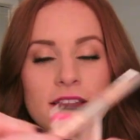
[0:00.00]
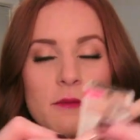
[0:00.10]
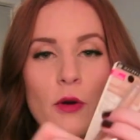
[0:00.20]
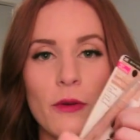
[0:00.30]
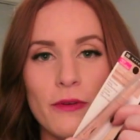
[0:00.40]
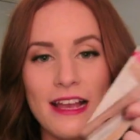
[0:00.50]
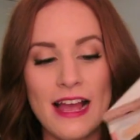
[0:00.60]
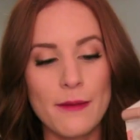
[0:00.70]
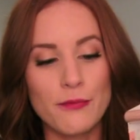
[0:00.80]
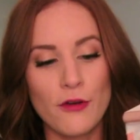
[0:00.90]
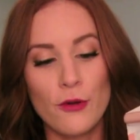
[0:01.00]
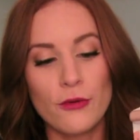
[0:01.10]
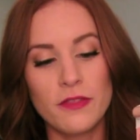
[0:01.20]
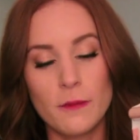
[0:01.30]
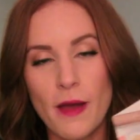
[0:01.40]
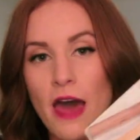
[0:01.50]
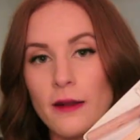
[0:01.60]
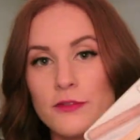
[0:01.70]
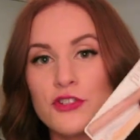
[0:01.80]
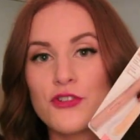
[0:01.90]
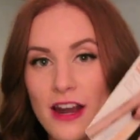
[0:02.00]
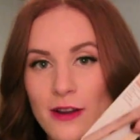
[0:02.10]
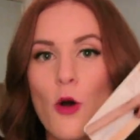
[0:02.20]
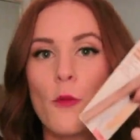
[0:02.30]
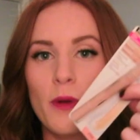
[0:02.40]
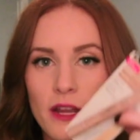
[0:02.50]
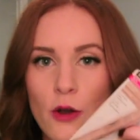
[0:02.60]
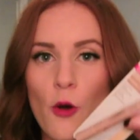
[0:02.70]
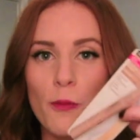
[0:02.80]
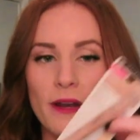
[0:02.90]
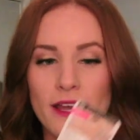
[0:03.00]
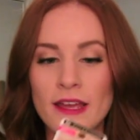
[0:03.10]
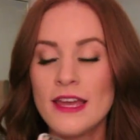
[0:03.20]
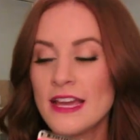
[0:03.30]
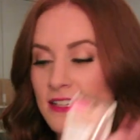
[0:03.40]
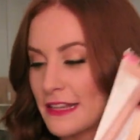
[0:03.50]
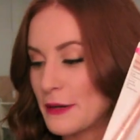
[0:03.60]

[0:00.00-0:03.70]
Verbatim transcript: to the point where like I broke the bottom just trying to open it and open it because I